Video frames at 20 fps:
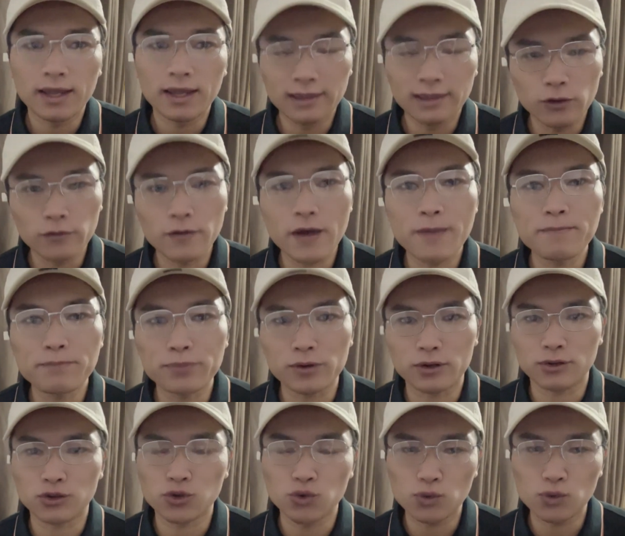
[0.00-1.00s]

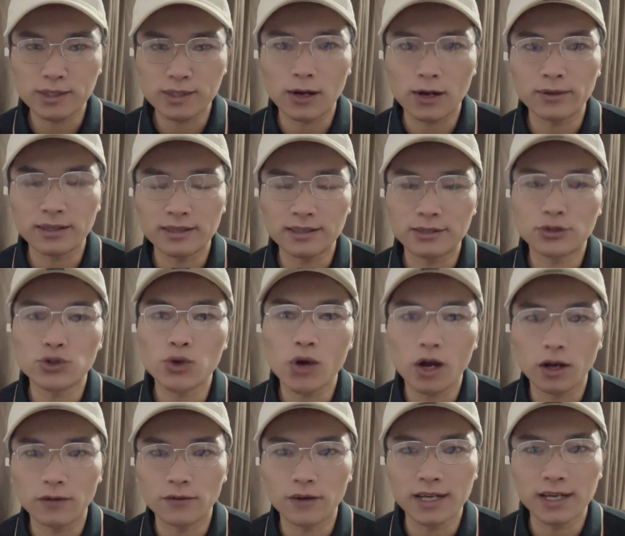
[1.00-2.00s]
November 2012.